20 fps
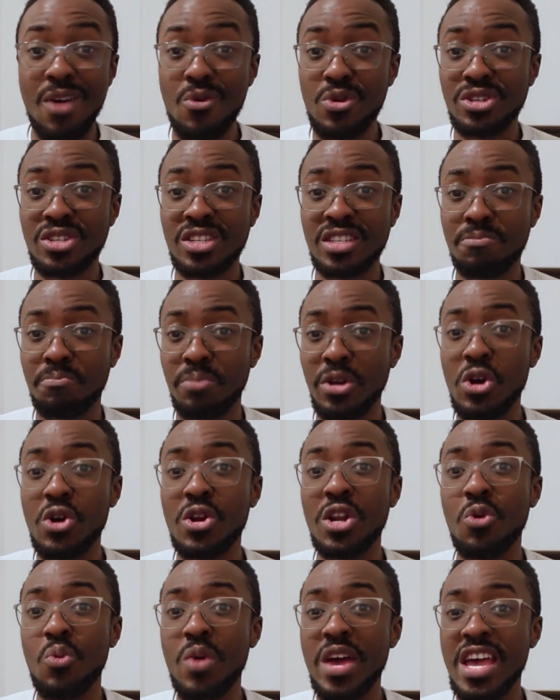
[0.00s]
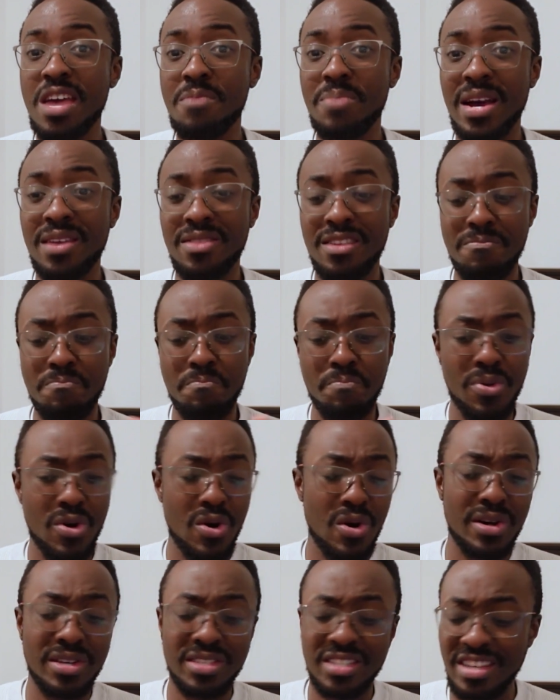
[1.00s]
was just blown away by the
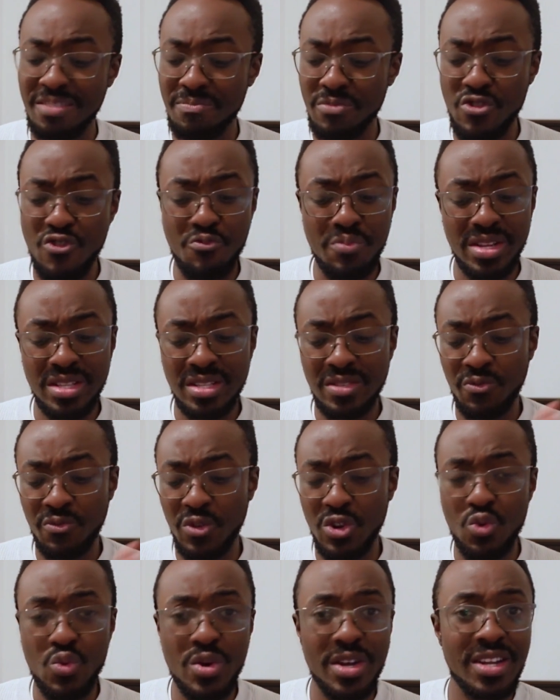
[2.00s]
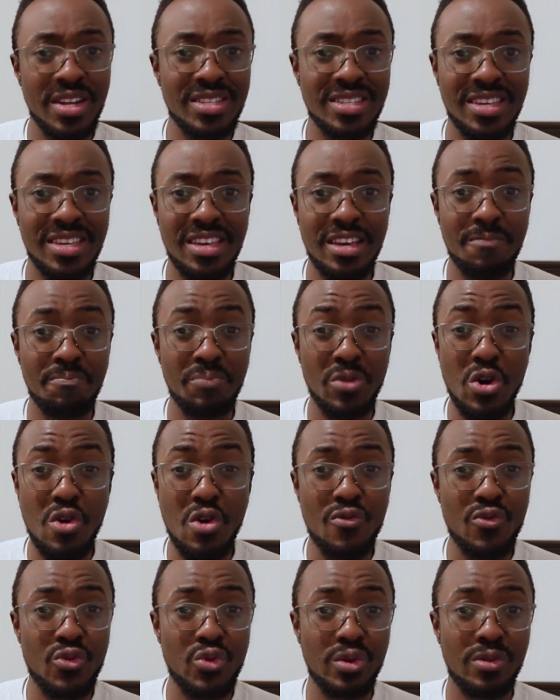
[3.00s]
passing movements, fluidity, and
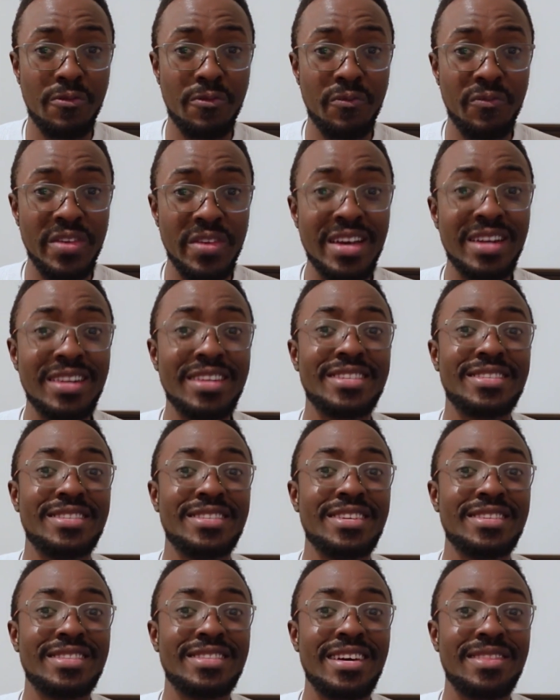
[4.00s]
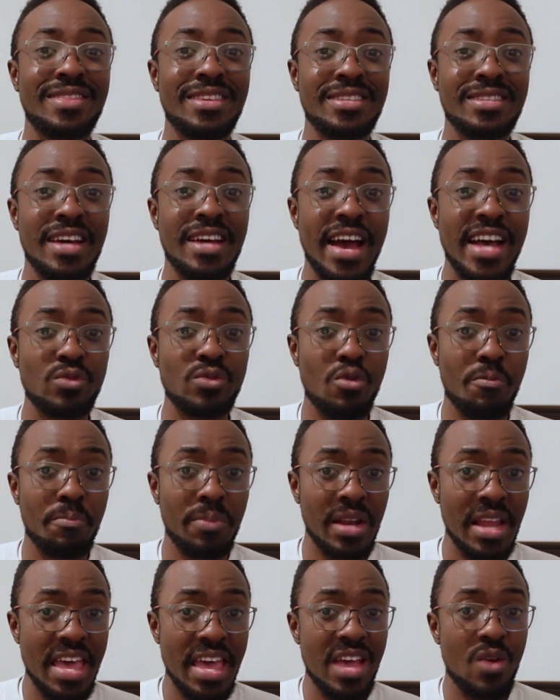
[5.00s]
overall fearlessness that these guys were
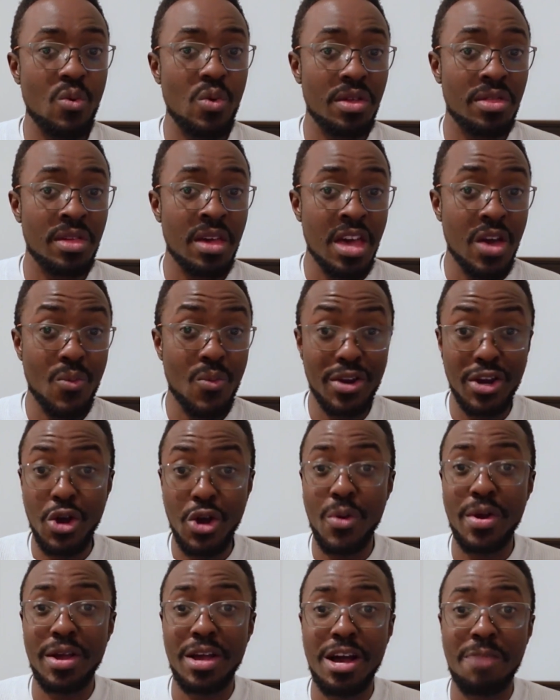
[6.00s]
playing with when going